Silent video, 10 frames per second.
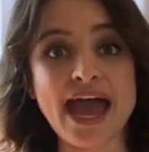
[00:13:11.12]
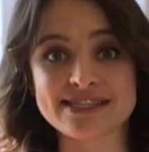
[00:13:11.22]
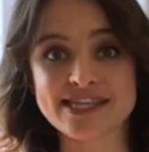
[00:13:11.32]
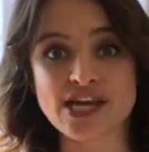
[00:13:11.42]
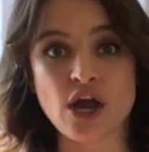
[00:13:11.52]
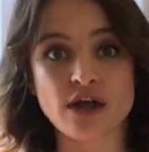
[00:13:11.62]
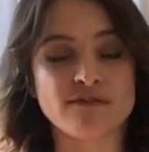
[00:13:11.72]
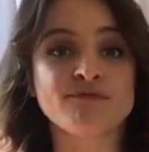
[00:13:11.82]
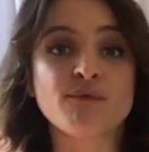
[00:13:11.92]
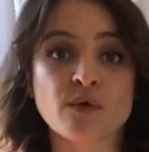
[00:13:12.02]
as they
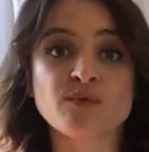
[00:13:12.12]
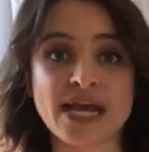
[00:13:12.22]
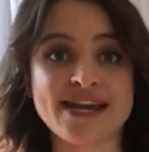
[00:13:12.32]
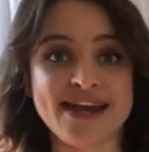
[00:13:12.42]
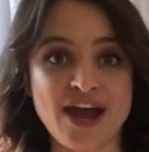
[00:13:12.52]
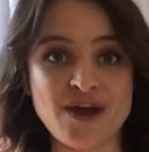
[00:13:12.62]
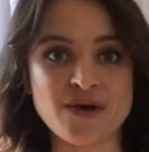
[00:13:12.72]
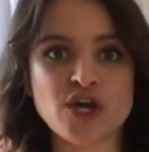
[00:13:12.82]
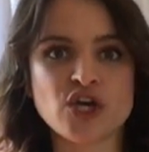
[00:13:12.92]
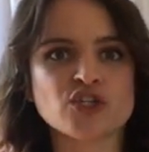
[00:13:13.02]
are for right
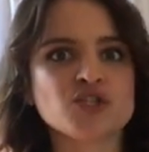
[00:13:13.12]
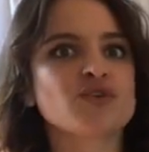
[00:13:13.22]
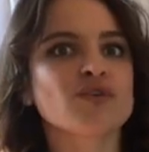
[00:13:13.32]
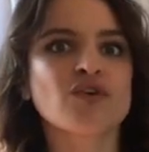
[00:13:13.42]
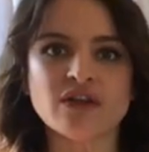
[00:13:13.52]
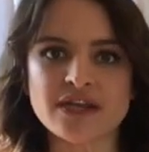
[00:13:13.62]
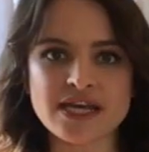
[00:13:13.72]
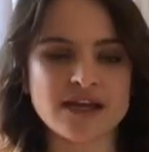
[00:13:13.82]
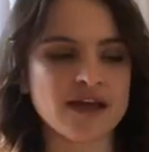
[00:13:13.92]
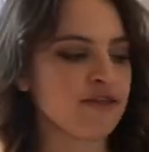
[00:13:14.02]
now. So they're
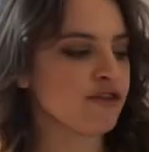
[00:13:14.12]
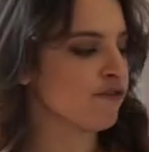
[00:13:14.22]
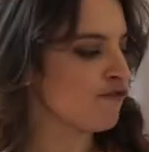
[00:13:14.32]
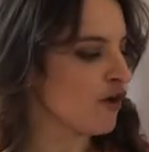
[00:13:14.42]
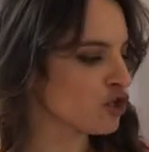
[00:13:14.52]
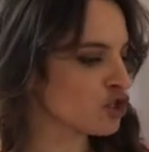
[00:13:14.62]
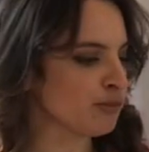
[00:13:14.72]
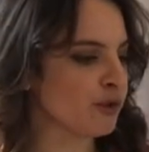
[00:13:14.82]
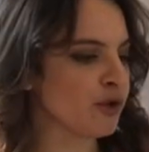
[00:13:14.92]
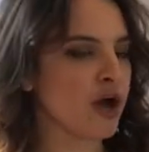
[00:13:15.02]
clean, they're
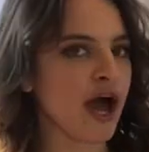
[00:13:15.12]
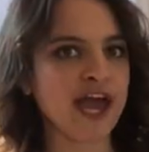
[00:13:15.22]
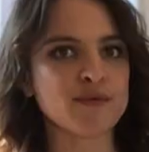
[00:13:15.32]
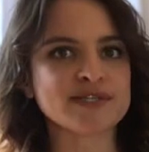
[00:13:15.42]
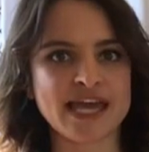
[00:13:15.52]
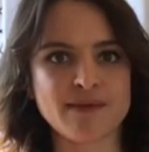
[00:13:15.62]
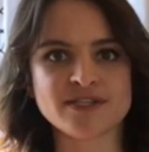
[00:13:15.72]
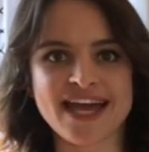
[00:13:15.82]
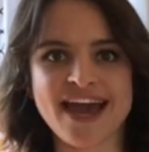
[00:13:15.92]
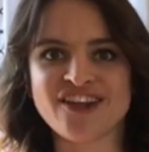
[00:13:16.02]
functional. I was
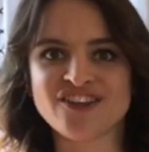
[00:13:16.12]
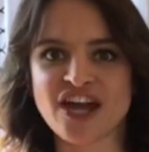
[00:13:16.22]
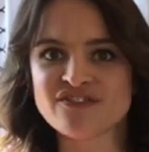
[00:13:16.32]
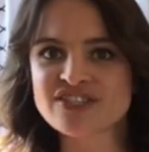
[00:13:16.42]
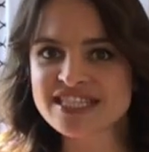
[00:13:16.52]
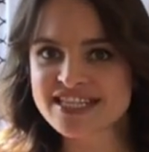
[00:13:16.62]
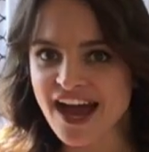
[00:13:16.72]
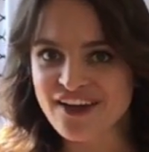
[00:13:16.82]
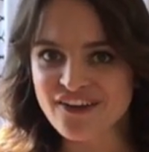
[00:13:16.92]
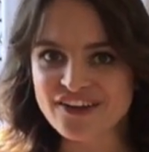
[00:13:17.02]
able to add a lot of
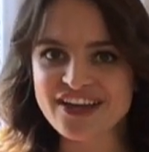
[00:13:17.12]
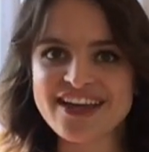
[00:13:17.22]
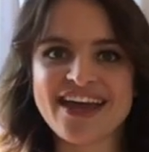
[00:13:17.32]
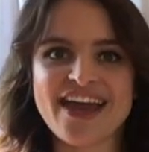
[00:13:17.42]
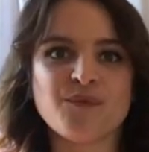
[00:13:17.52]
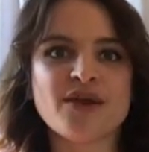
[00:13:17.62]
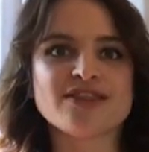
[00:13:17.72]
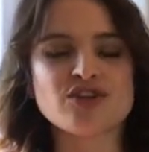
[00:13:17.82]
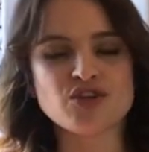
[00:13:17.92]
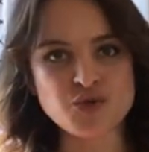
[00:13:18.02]
style
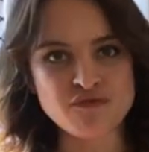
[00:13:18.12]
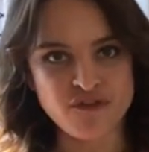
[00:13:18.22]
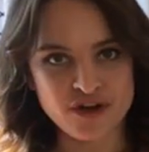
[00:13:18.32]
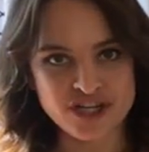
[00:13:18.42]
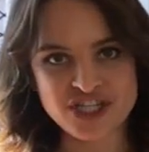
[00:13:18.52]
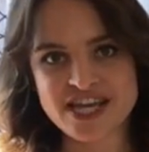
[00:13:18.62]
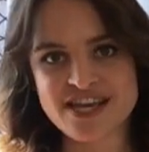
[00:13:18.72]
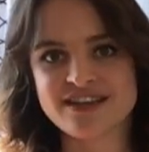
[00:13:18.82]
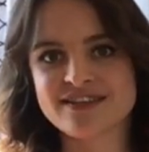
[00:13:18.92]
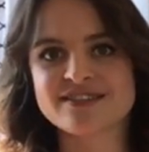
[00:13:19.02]
with new
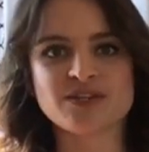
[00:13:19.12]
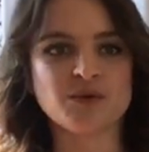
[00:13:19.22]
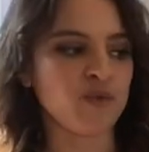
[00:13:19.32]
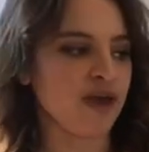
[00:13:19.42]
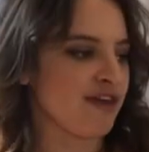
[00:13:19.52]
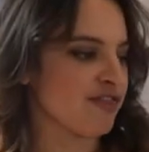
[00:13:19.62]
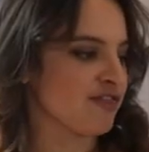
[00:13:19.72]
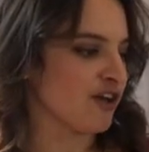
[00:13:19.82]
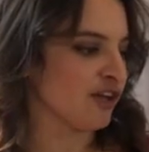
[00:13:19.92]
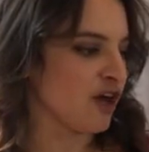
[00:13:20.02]
furnishings,
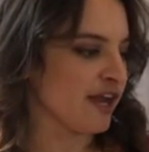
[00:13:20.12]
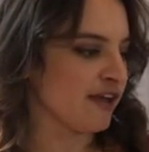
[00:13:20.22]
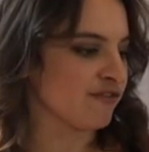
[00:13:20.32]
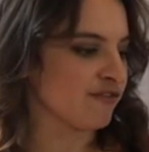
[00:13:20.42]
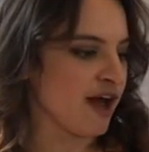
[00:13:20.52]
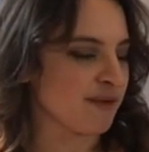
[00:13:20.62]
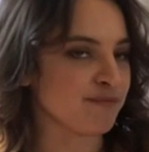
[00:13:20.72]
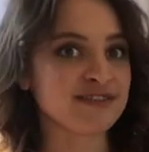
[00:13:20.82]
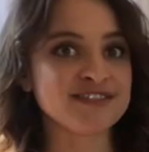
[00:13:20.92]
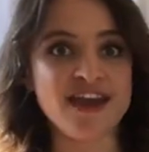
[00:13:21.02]
with a lot
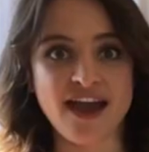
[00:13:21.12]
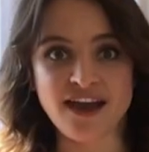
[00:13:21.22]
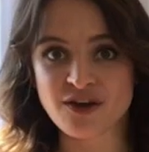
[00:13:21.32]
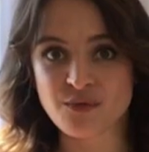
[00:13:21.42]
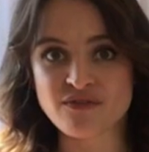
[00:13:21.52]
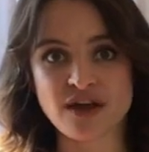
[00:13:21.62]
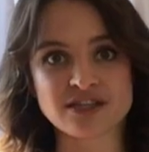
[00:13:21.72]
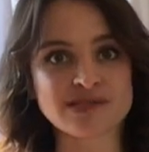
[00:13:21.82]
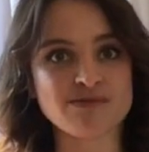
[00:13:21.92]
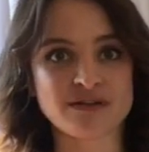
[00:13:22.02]
of tech. We've
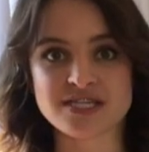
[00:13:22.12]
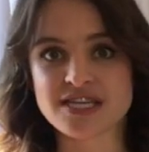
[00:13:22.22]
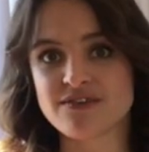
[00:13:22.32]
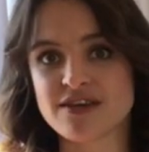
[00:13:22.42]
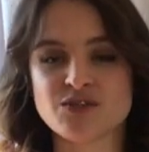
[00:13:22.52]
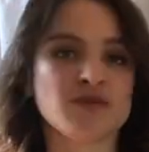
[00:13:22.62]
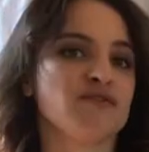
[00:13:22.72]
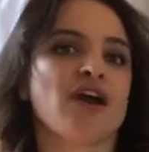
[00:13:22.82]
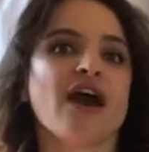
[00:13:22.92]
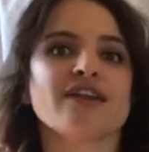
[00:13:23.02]
got smart TVs,
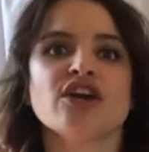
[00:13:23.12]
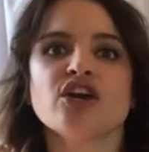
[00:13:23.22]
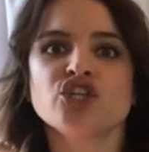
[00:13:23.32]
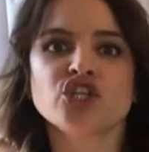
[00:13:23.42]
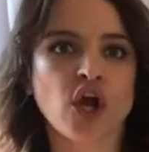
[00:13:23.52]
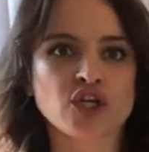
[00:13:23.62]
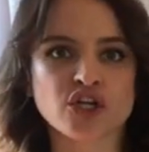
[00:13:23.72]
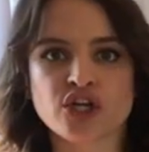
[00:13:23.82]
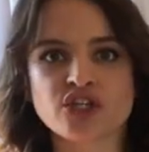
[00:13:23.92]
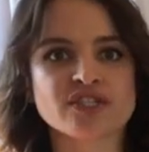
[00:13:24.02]
we've got
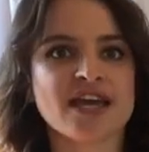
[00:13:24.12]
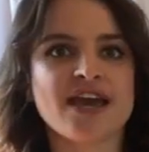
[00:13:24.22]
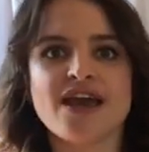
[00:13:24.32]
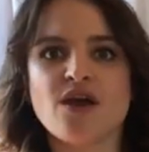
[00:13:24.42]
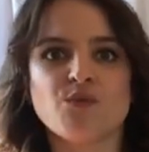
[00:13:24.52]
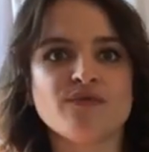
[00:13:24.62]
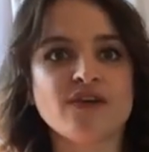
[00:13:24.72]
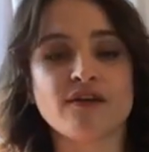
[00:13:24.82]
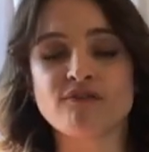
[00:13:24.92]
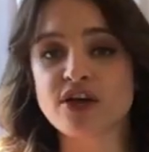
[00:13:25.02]
chargers, we've
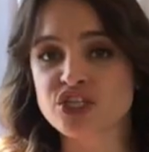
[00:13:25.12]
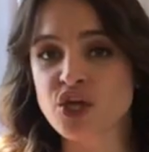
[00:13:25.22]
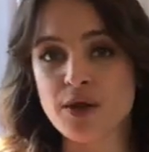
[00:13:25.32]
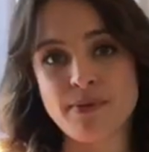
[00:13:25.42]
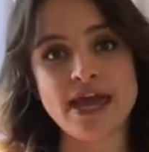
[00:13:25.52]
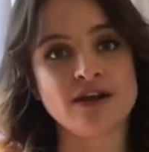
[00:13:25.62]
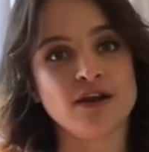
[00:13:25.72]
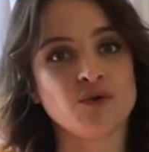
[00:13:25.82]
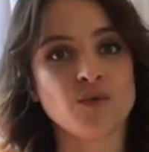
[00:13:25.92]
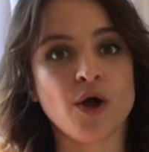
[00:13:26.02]
got a fresh coat of paint
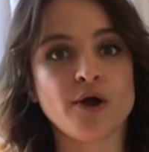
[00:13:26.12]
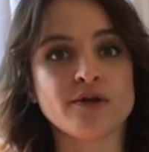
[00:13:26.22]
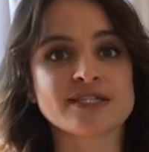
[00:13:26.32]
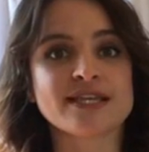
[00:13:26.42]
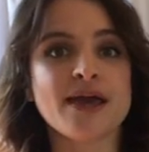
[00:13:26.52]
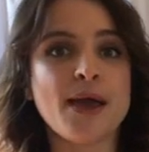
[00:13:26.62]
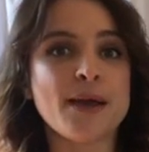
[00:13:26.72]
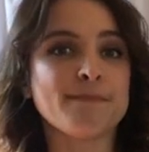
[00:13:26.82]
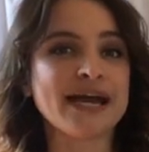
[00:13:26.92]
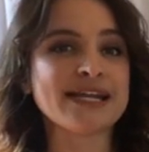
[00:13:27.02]
on all the walls,
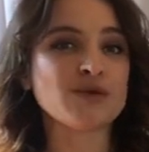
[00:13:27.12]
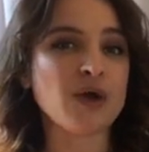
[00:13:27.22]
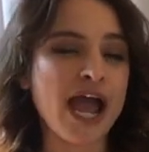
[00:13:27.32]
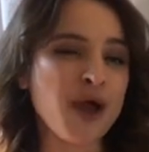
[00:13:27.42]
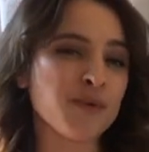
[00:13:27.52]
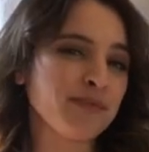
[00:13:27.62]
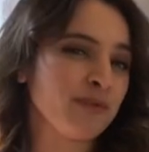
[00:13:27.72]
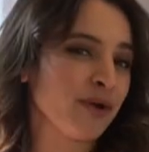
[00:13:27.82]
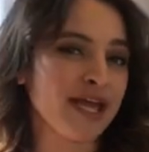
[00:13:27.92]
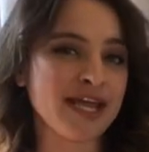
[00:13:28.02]
but I only
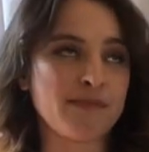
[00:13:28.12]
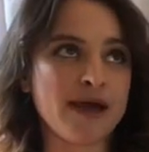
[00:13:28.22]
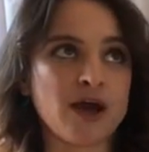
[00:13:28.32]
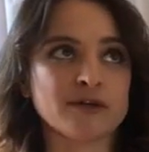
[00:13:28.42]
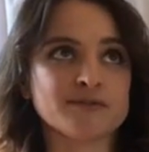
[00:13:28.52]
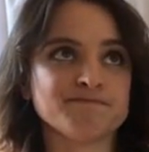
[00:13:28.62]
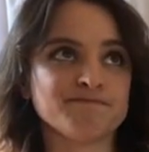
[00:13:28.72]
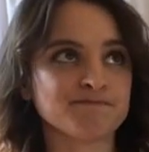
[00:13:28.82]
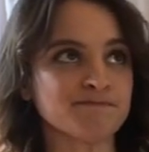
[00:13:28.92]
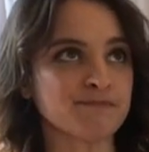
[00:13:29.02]
put in about
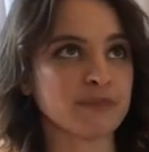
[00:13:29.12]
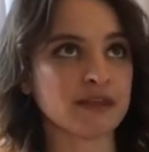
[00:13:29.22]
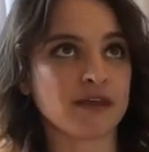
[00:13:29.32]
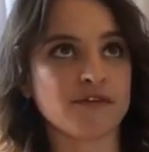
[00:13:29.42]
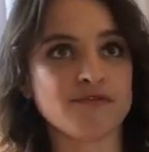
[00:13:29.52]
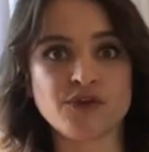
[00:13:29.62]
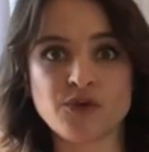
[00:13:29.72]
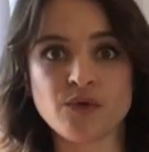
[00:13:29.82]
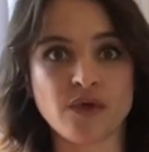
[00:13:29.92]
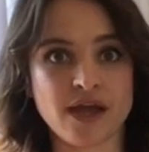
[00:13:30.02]
a
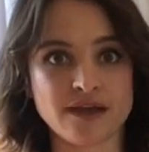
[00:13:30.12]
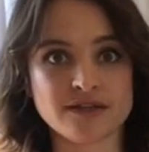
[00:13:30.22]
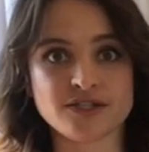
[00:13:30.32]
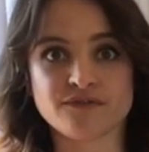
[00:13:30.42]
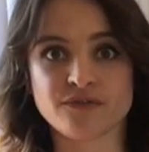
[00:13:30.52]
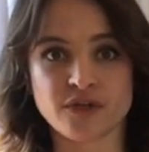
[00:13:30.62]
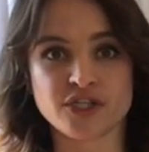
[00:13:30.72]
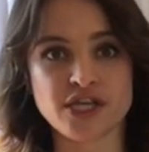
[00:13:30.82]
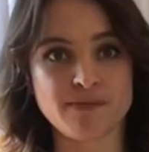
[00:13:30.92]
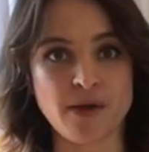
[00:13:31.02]
few grand to
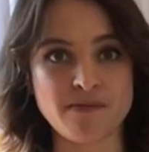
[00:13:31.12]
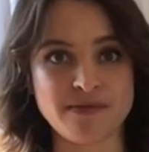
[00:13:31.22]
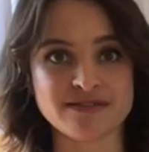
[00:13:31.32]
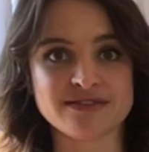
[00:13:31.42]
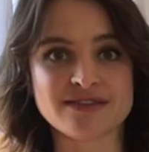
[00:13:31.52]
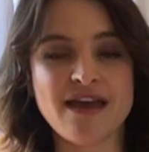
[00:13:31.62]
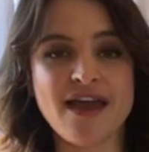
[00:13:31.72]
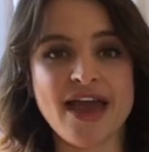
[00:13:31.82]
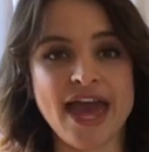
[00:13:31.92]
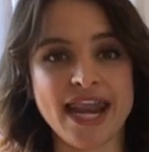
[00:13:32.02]
furnish the apartments,
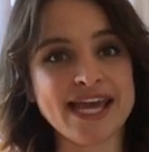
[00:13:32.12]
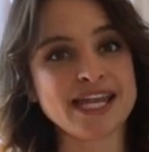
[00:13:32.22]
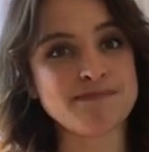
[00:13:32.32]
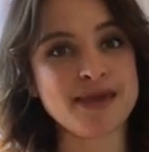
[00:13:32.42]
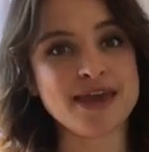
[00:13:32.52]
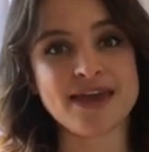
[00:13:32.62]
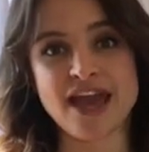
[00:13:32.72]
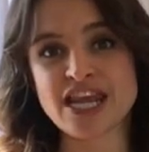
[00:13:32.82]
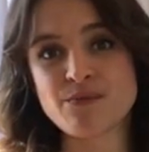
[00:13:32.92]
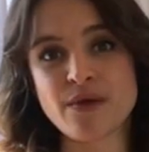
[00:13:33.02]
and I can make
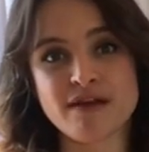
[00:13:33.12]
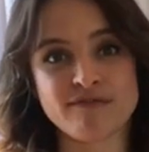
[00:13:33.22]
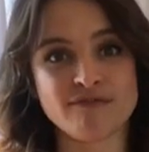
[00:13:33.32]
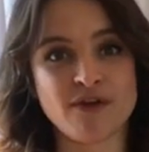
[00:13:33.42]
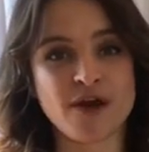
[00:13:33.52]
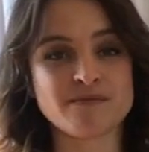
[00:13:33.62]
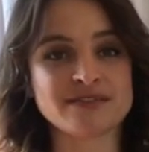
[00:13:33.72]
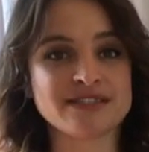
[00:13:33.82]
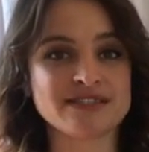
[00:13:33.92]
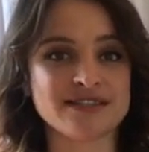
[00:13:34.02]
anywhere from
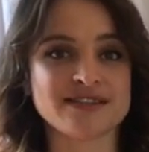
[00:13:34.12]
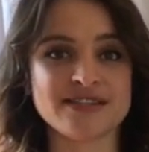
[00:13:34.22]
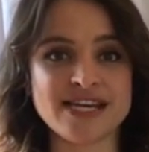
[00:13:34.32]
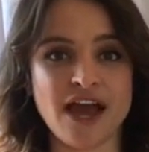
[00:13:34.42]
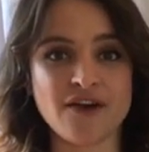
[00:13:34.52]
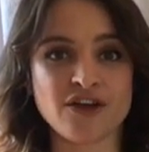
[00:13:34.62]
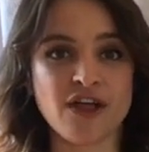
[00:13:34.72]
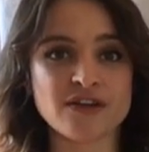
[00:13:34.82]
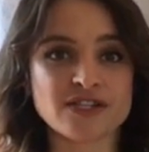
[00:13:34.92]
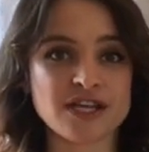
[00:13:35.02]

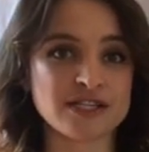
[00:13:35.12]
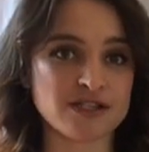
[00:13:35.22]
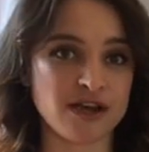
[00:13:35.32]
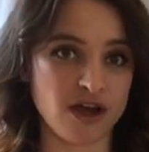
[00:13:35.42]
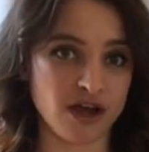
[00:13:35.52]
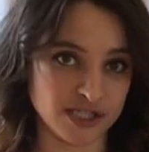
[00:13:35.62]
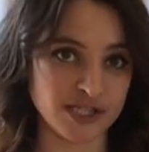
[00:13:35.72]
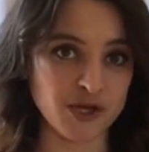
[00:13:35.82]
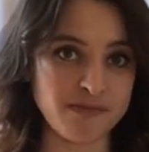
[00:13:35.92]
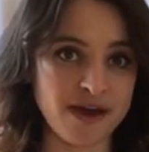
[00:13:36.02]
$1,600 on
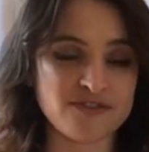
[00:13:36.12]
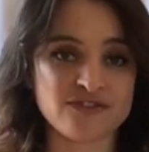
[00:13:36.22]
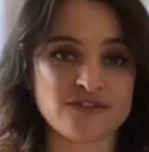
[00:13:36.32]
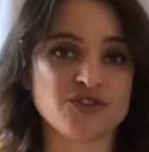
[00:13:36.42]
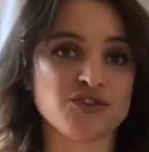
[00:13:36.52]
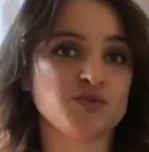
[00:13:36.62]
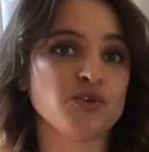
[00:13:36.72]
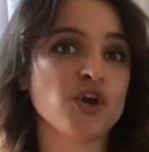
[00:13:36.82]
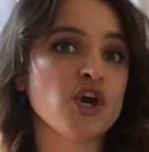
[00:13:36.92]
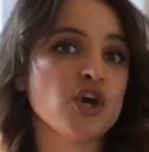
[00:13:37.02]
slow months to